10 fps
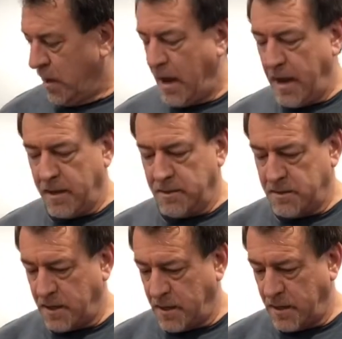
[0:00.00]
and
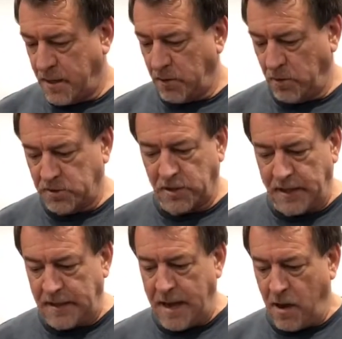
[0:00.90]
it looks
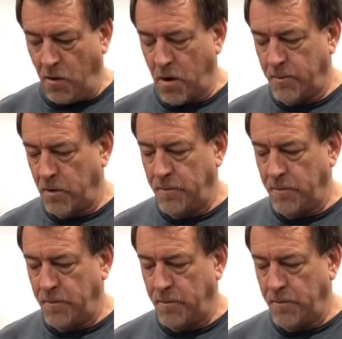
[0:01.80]
like now I'm going to